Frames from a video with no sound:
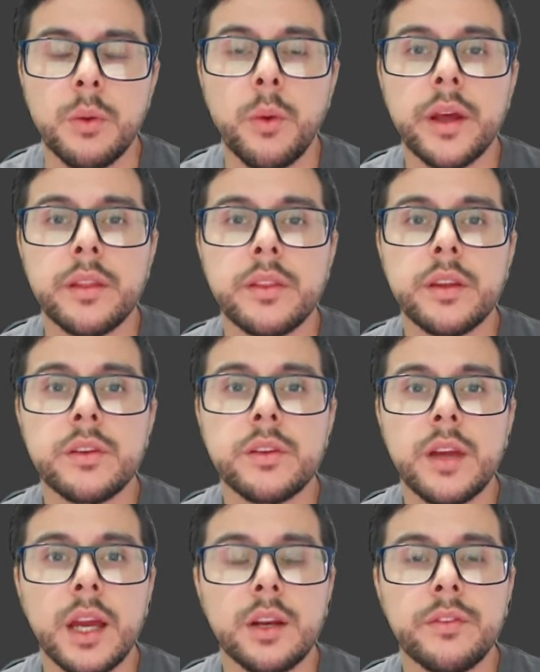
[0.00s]
when this
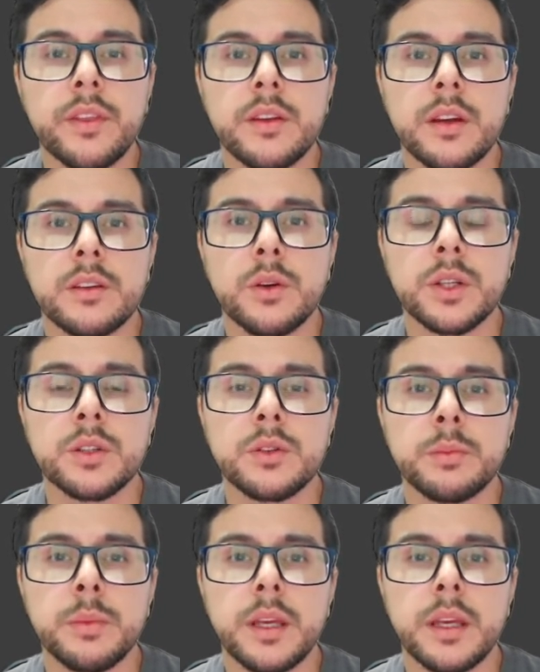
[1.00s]
kind of things are going
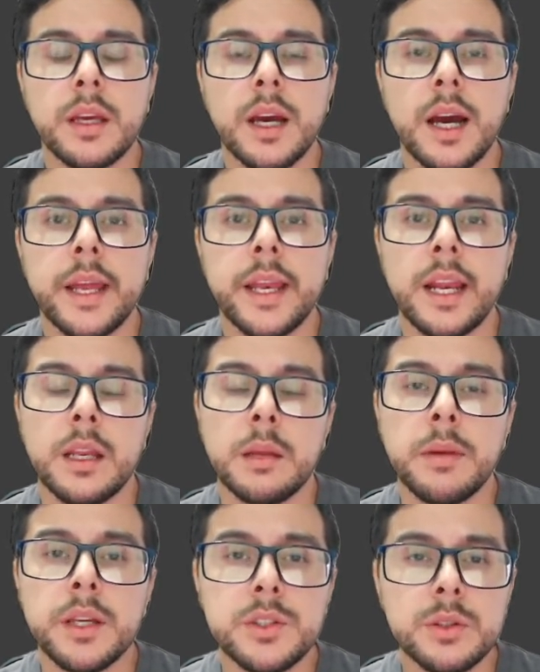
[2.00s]
to be an
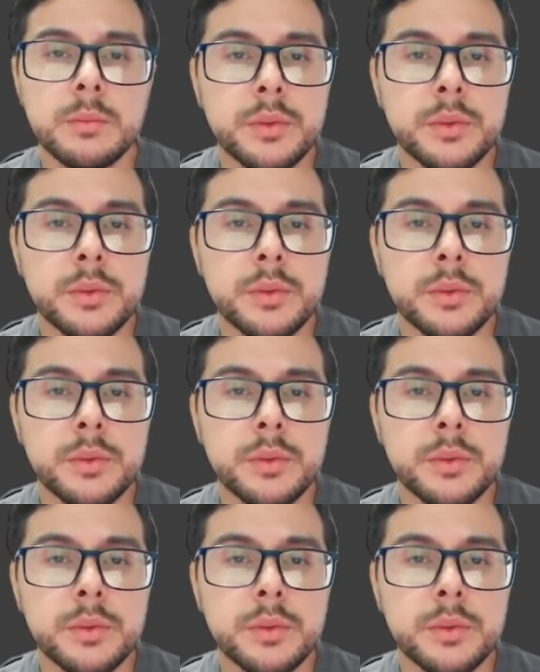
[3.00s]
animation